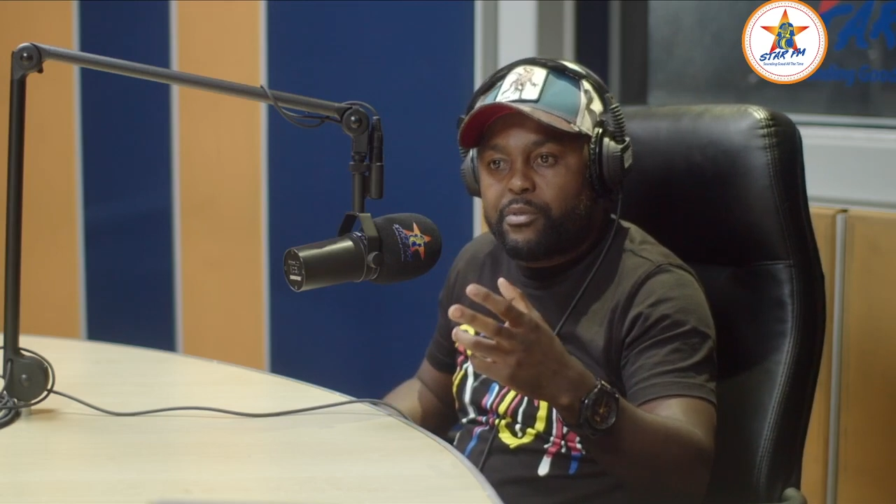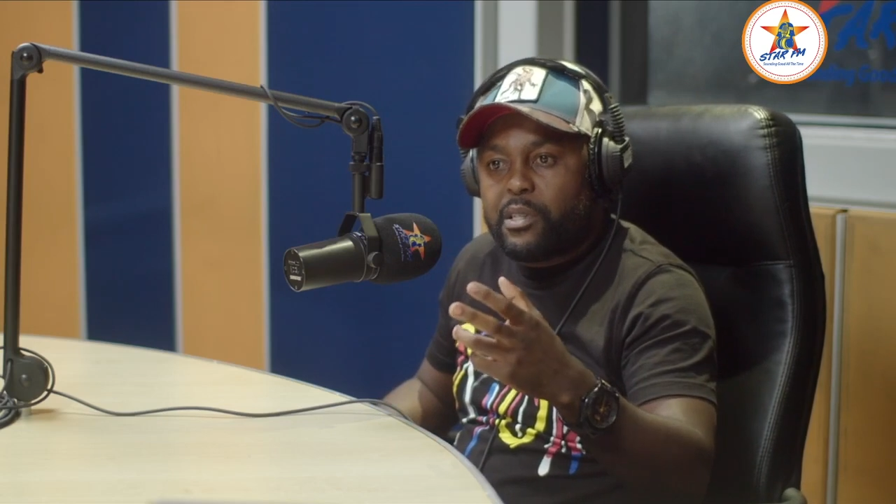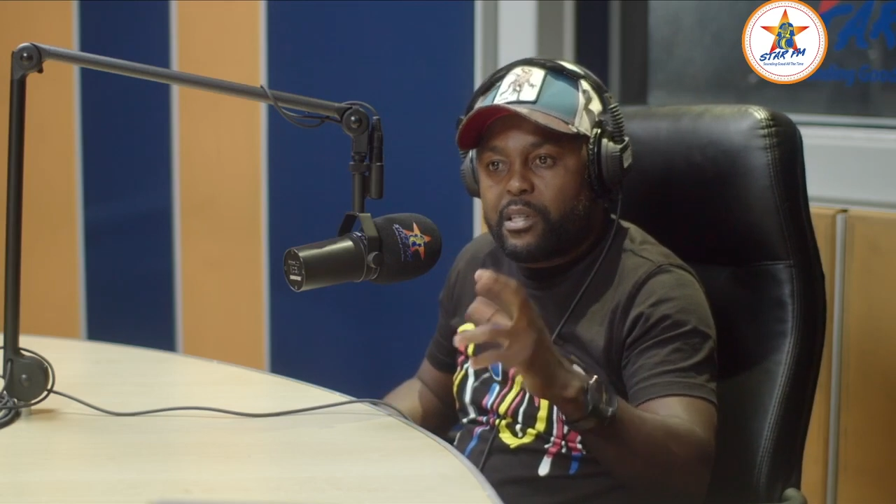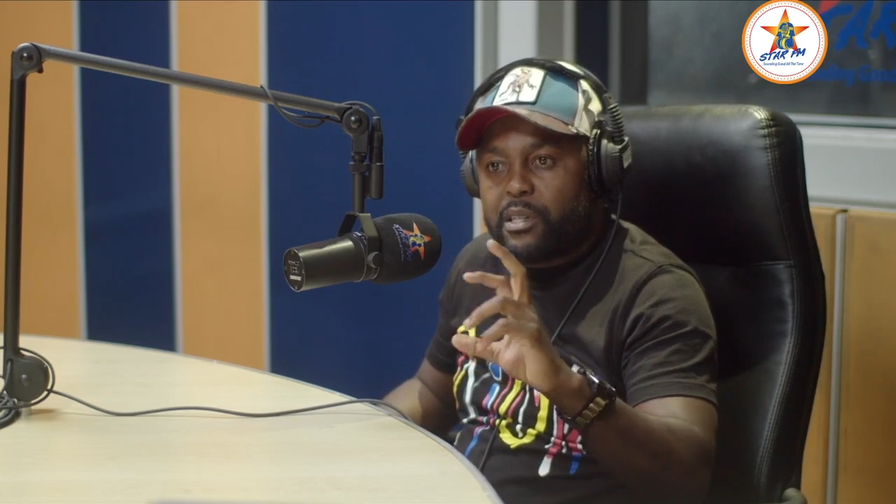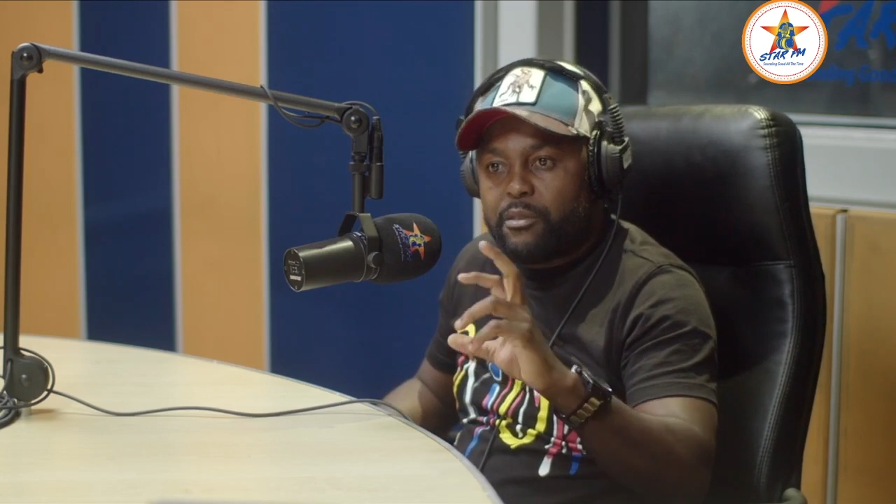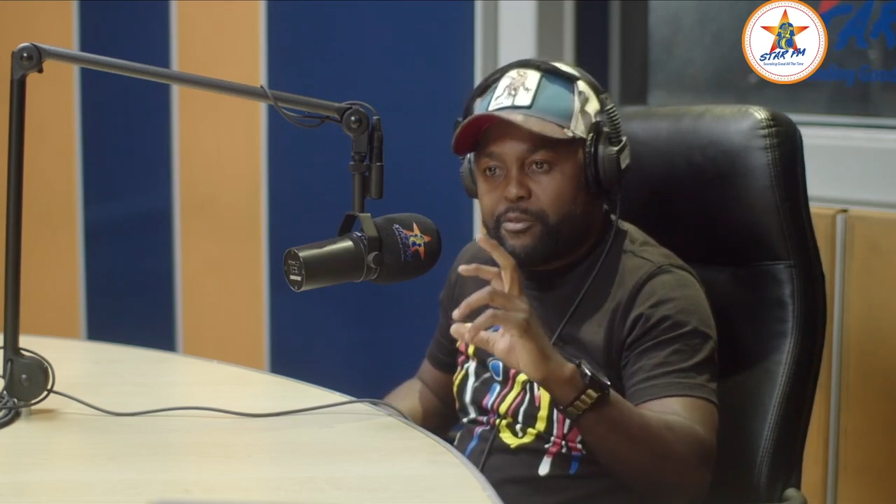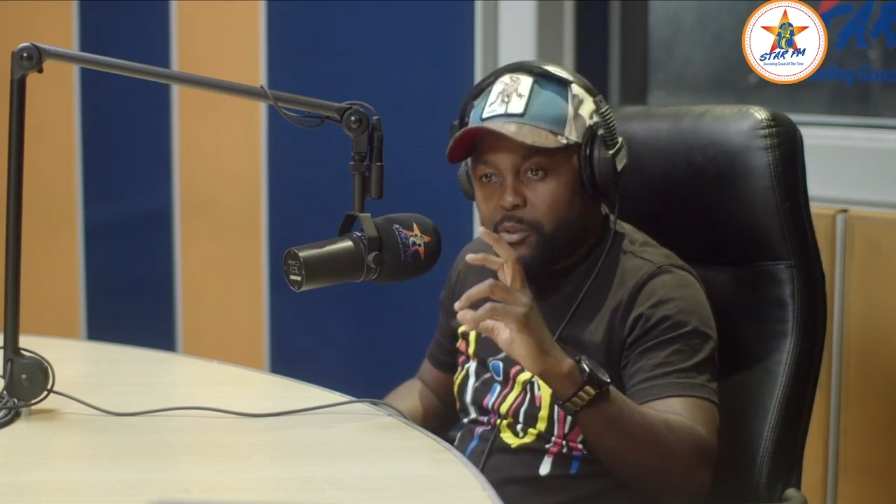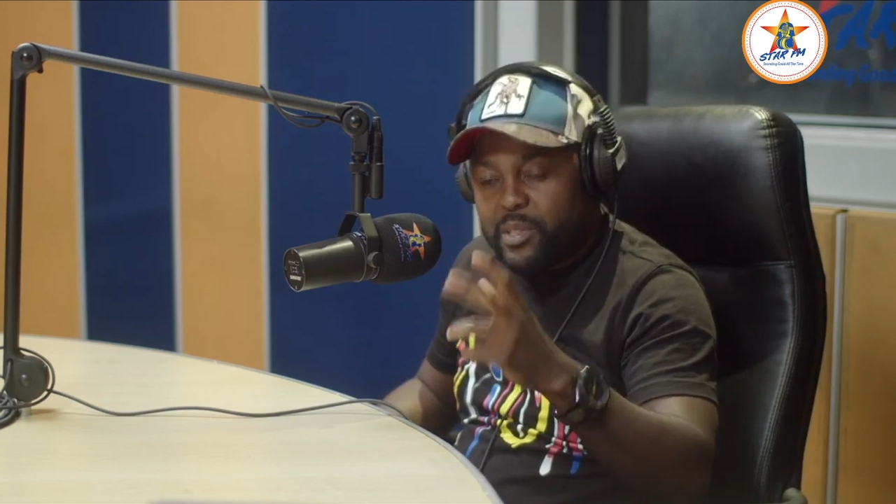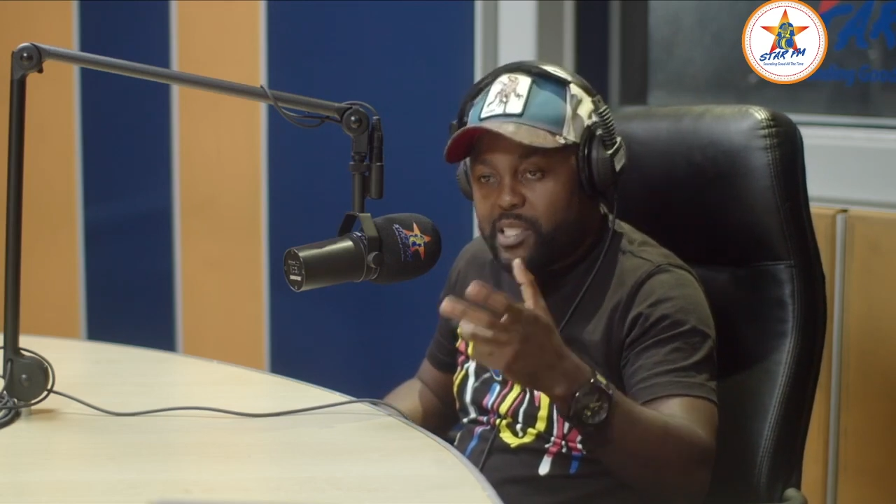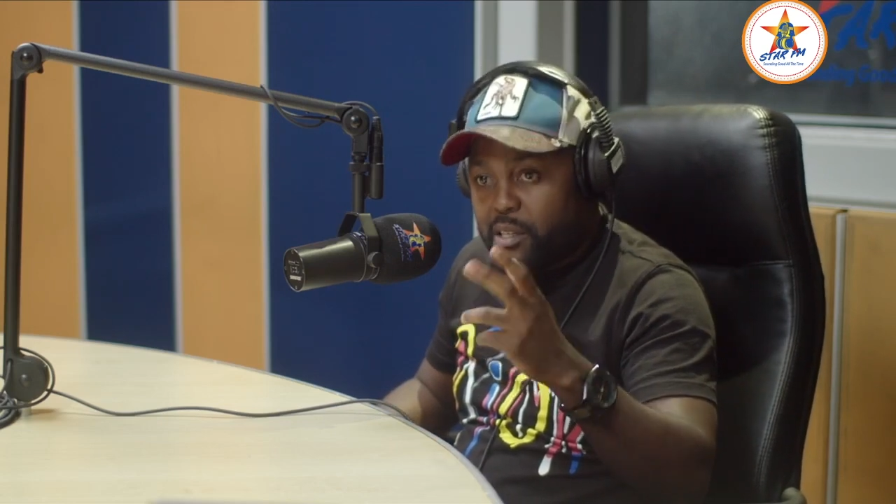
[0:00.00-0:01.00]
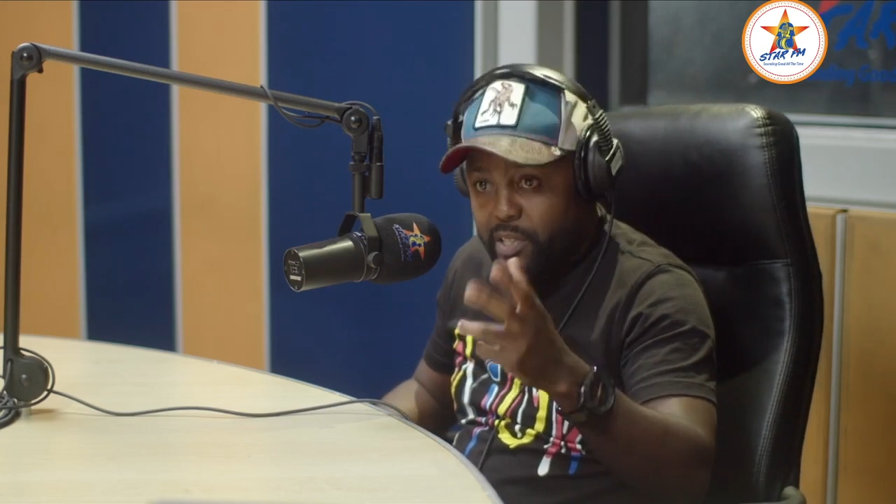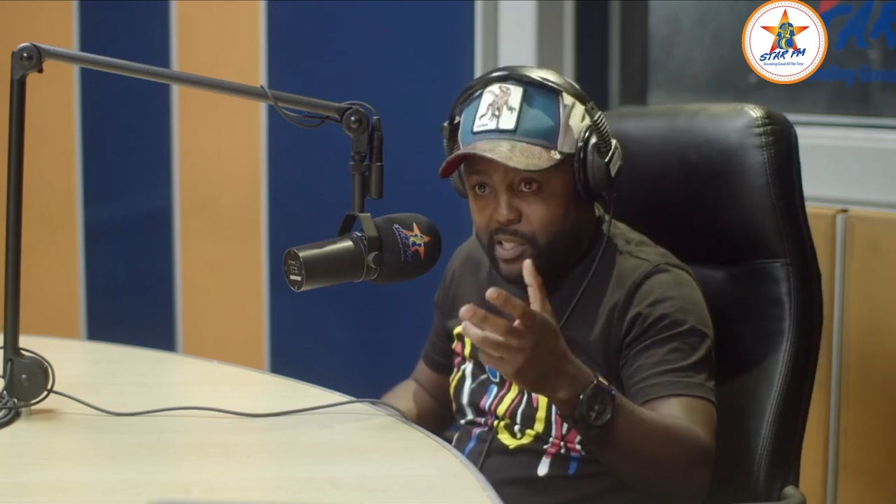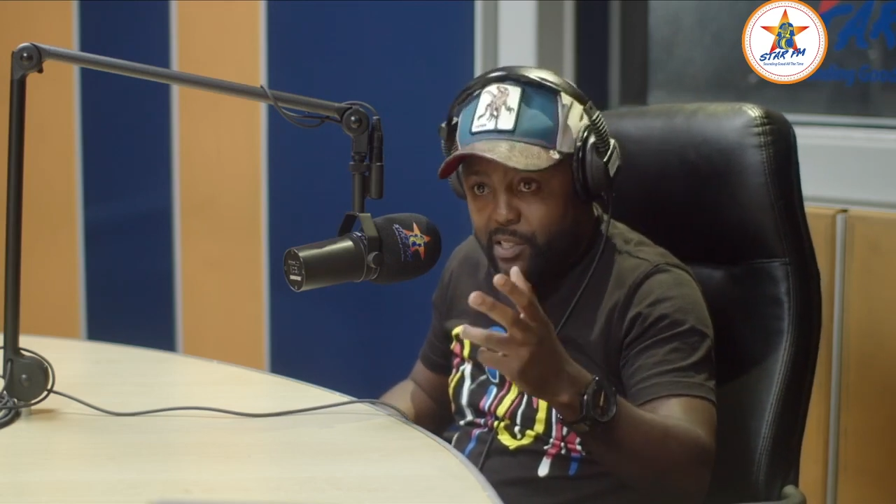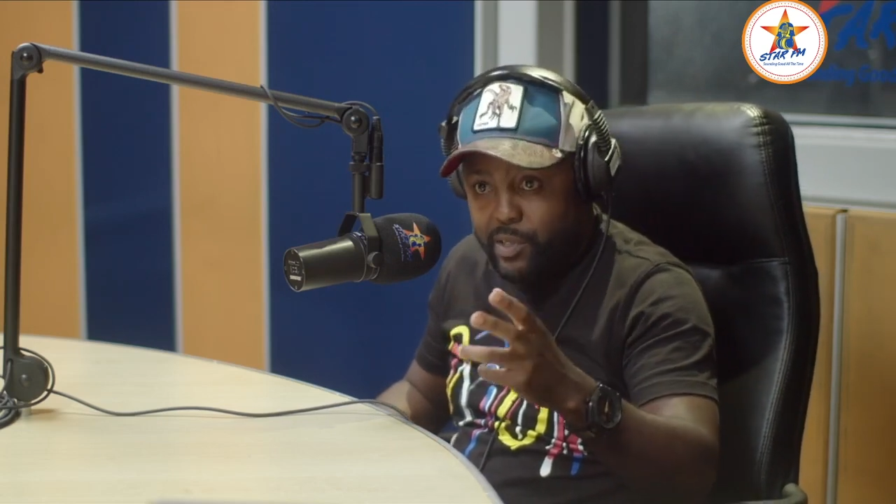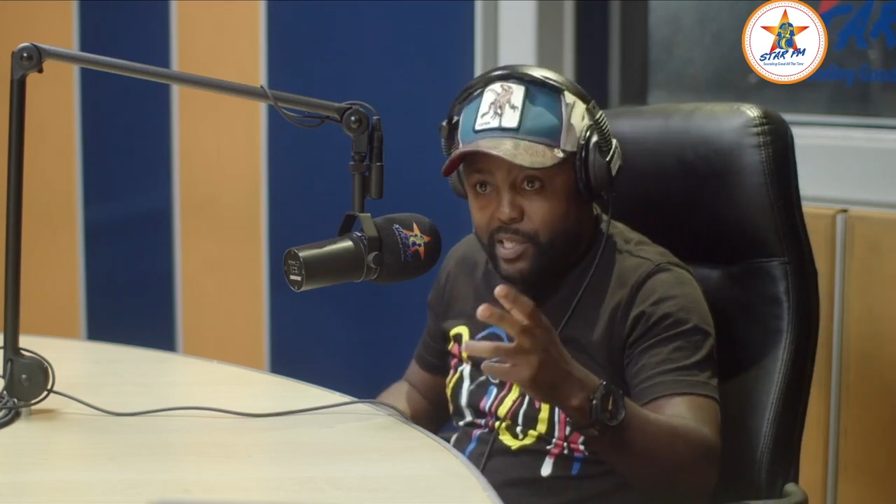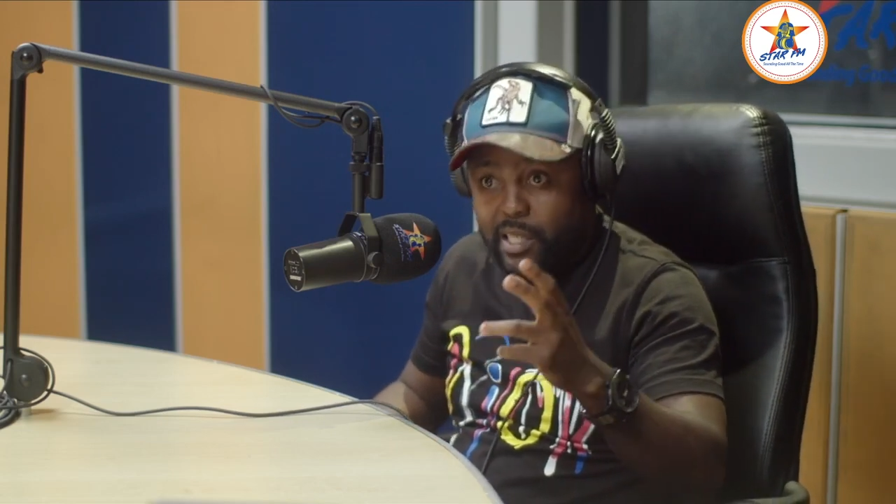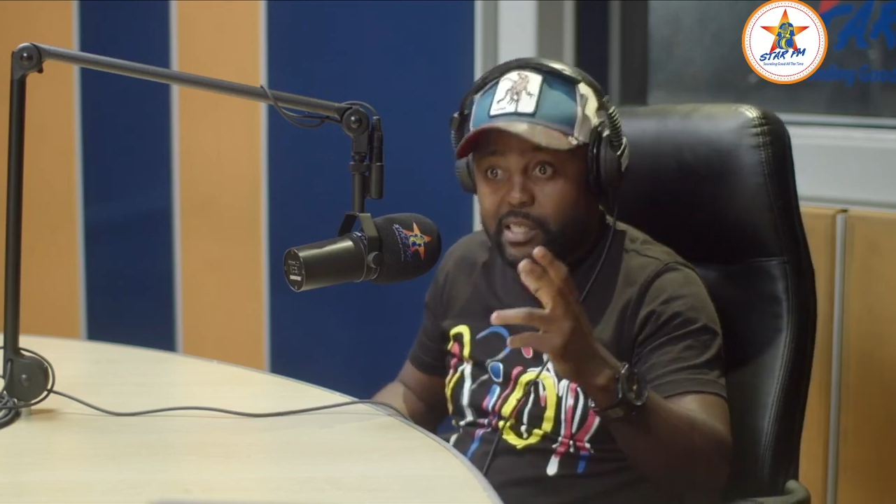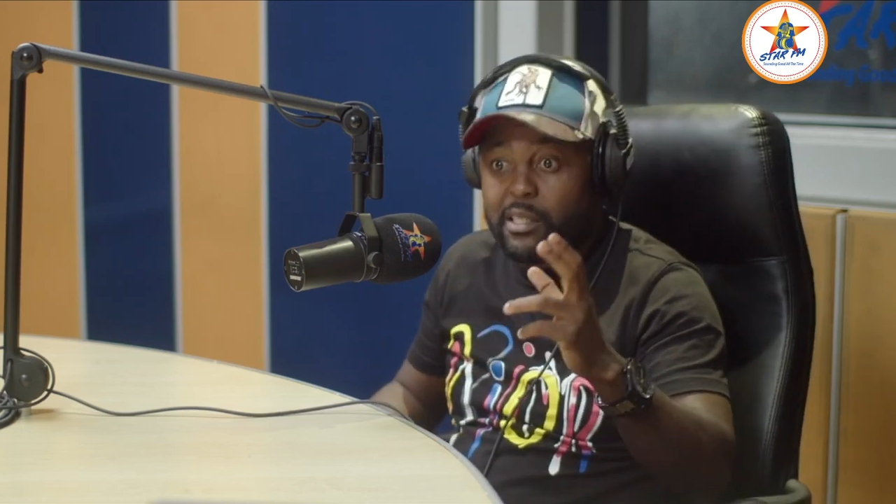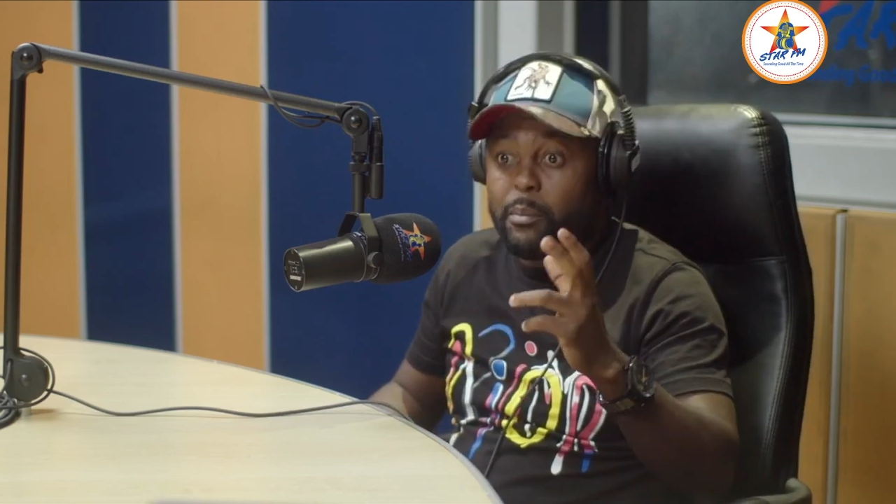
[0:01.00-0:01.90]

the film and TV industry in mm-hmm.